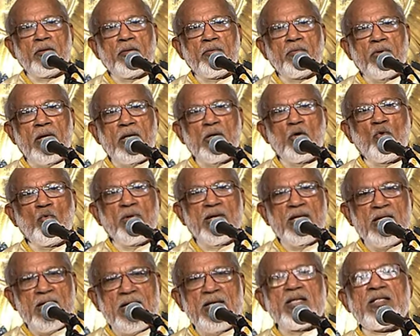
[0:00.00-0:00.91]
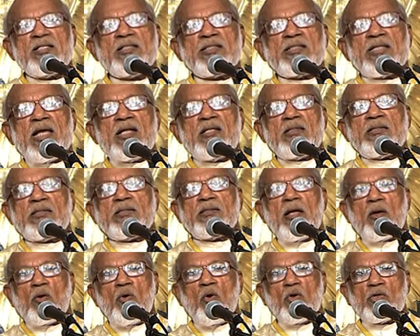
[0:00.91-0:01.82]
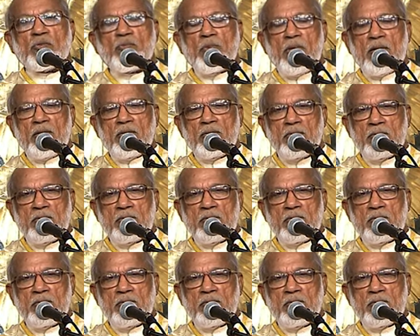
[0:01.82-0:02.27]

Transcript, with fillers: Why do we incense the gospel?